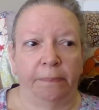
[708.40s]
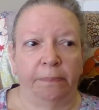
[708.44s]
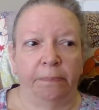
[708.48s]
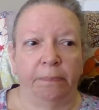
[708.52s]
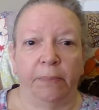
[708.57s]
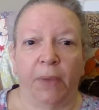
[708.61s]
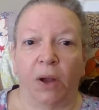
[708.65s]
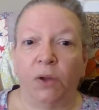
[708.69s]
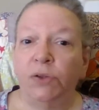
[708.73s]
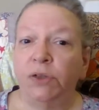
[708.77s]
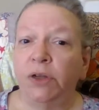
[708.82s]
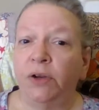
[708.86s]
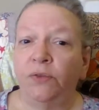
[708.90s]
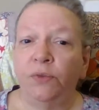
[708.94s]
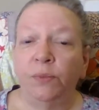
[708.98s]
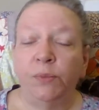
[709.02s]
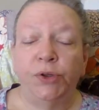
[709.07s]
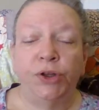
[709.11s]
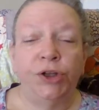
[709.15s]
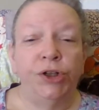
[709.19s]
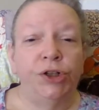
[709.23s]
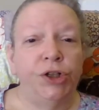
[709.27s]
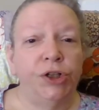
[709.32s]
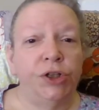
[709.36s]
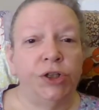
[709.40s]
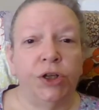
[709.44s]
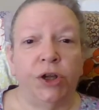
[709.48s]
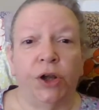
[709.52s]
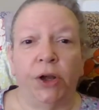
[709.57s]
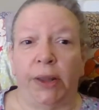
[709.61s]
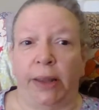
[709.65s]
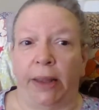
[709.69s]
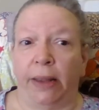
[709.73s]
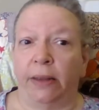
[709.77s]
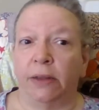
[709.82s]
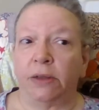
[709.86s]
Most of them she's just
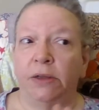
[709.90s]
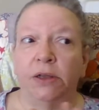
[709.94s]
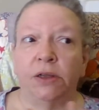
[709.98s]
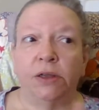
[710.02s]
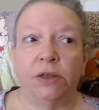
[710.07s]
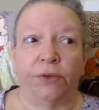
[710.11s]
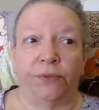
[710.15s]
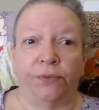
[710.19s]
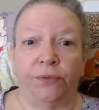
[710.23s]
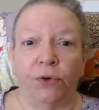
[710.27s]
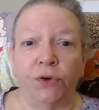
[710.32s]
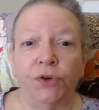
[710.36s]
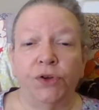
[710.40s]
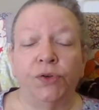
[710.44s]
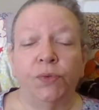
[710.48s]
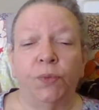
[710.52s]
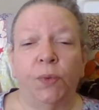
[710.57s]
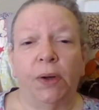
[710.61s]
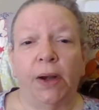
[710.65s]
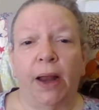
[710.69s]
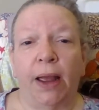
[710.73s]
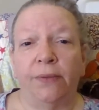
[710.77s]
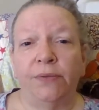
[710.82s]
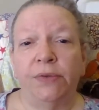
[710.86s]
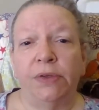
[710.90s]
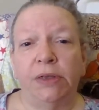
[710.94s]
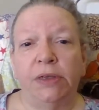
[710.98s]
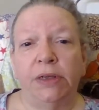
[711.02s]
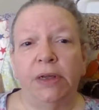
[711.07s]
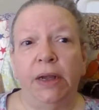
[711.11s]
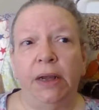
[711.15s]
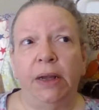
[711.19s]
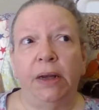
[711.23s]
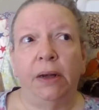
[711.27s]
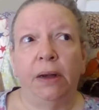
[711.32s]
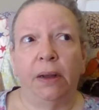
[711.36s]
cooking. This is the first one I've
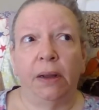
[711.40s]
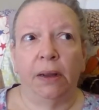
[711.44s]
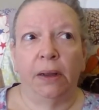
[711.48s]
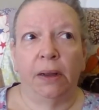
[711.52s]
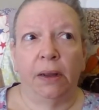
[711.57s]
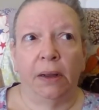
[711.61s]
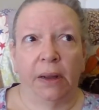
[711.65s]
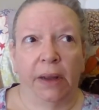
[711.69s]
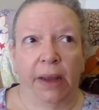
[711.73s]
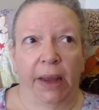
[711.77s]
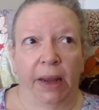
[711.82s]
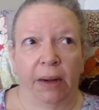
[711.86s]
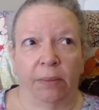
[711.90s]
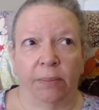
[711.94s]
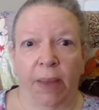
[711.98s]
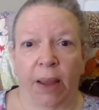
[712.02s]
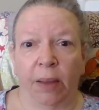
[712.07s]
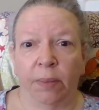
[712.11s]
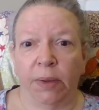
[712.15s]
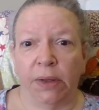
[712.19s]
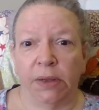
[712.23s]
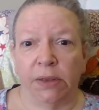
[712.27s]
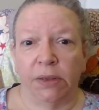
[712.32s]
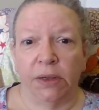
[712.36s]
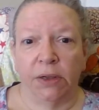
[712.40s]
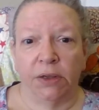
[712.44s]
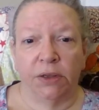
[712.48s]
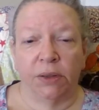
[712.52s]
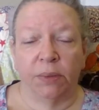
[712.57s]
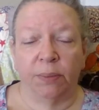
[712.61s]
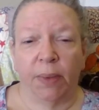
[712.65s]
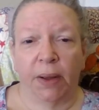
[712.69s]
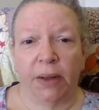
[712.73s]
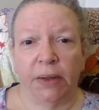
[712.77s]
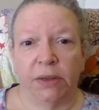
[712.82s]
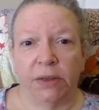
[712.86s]
seen in maybe 6
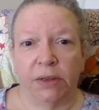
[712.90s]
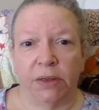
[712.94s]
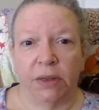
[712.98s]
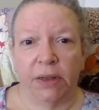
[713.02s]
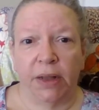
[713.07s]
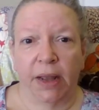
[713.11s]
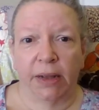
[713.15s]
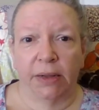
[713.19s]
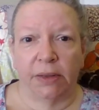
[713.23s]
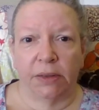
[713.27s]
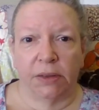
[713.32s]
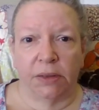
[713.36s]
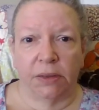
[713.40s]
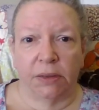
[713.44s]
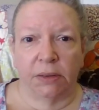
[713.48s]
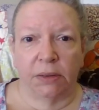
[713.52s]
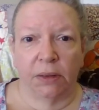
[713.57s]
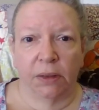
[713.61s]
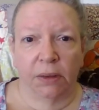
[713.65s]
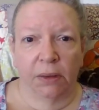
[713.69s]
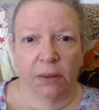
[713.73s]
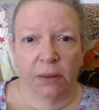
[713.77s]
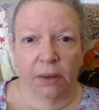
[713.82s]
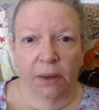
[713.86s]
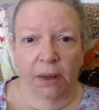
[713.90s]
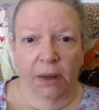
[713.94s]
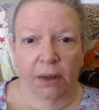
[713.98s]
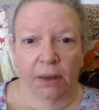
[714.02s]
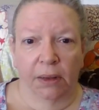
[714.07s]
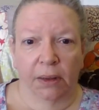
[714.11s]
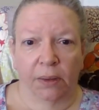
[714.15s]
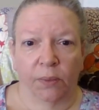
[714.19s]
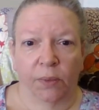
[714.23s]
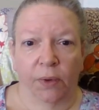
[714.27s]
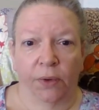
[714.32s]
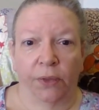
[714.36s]
months that's
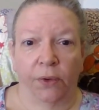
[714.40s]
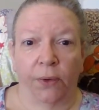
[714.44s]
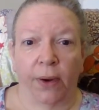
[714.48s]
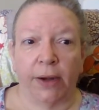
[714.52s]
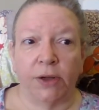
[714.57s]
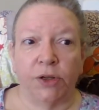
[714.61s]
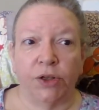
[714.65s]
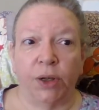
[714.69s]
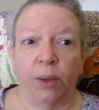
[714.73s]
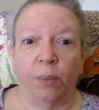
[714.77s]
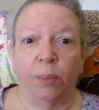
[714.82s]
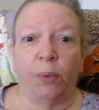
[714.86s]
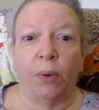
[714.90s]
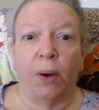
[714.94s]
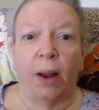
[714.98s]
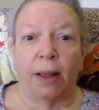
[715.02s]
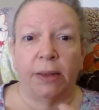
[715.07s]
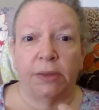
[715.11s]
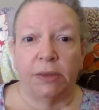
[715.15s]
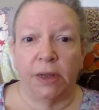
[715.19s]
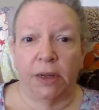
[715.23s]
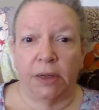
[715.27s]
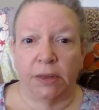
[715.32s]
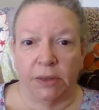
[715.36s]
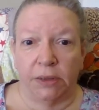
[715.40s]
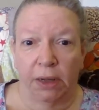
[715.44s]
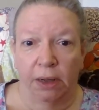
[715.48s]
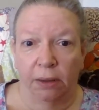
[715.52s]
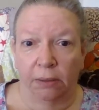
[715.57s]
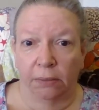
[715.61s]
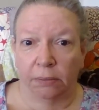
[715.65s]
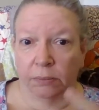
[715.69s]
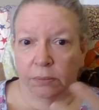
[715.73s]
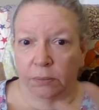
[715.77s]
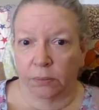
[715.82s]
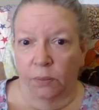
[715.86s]
where they're actually
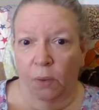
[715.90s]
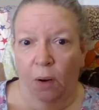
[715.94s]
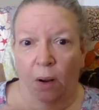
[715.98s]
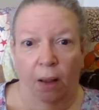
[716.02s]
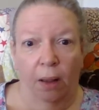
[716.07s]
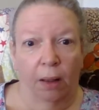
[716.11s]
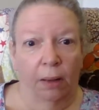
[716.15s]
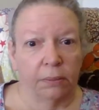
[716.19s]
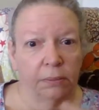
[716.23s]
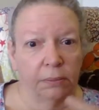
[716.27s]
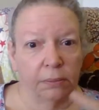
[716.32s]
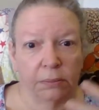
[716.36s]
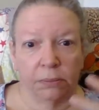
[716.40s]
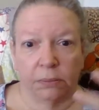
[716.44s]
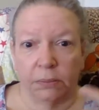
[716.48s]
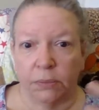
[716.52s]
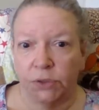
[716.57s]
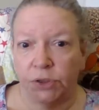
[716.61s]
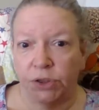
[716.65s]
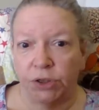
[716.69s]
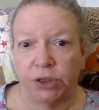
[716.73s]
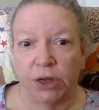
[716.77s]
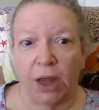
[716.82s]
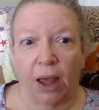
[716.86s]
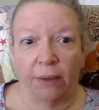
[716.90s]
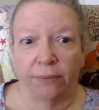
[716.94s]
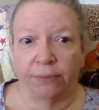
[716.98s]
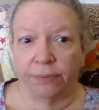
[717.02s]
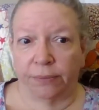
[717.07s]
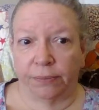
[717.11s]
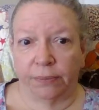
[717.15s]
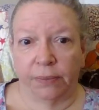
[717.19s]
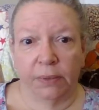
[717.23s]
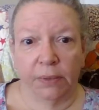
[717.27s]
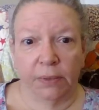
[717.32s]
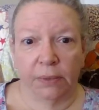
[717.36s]
processing raw
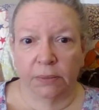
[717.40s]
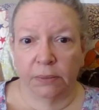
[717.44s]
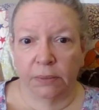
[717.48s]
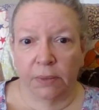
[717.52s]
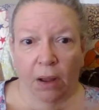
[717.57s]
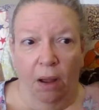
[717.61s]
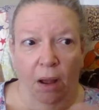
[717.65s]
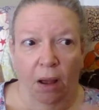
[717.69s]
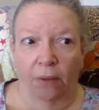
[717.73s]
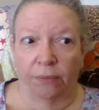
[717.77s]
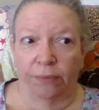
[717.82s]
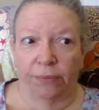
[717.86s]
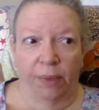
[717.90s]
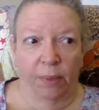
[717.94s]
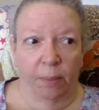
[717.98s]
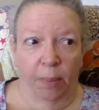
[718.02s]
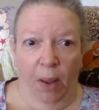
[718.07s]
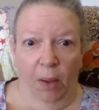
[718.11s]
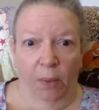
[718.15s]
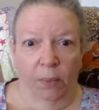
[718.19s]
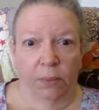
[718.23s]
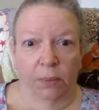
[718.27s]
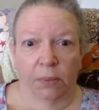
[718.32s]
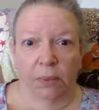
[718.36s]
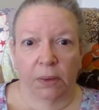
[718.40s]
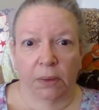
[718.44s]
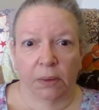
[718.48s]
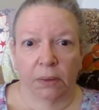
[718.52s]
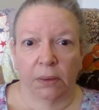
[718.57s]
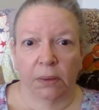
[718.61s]
stuff off the bone.